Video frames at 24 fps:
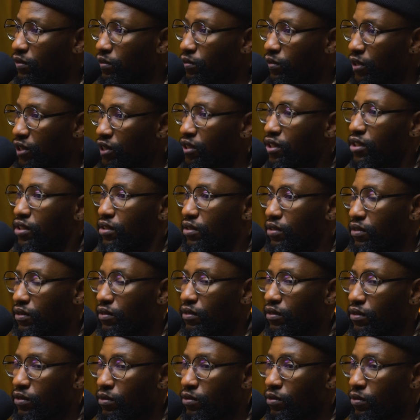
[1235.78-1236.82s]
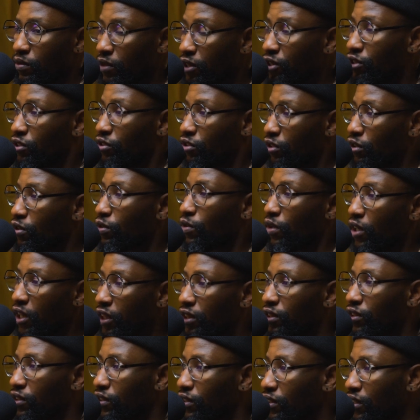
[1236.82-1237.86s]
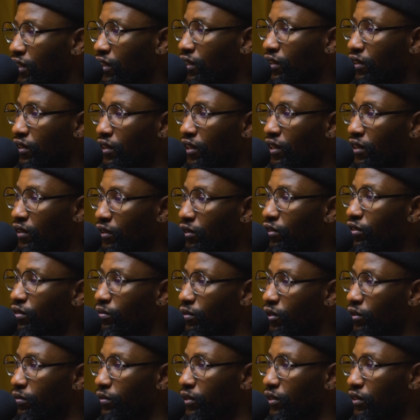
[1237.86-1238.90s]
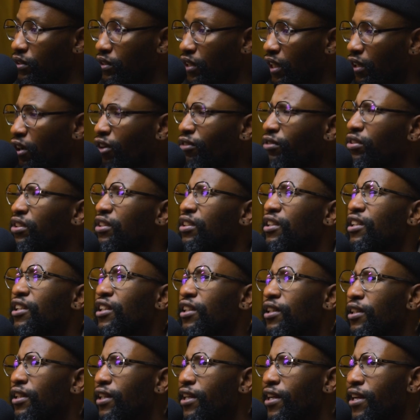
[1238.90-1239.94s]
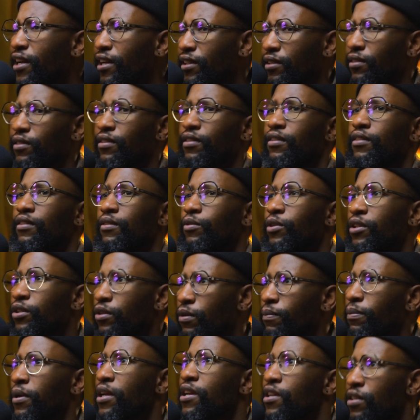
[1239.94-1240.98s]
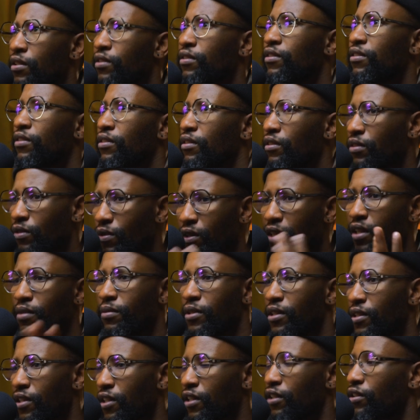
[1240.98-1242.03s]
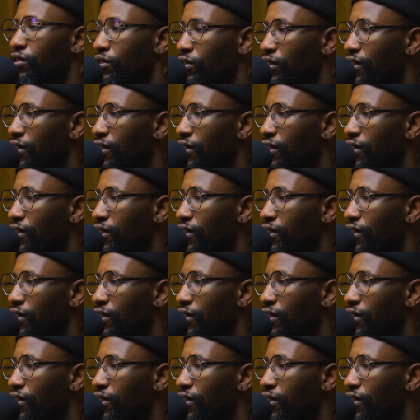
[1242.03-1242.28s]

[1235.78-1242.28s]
which do you want in those moments? And obviously, yes, when you're pissed, you want to be single.